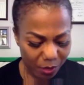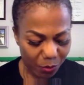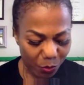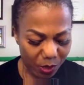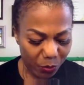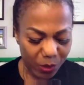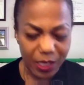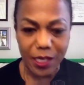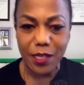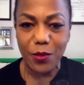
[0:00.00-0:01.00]
When
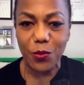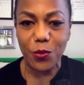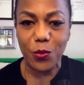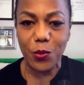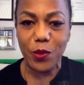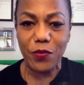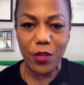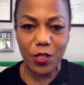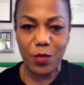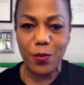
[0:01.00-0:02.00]
we when we
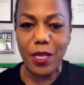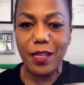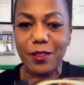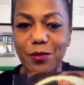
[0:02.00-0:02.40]
first met,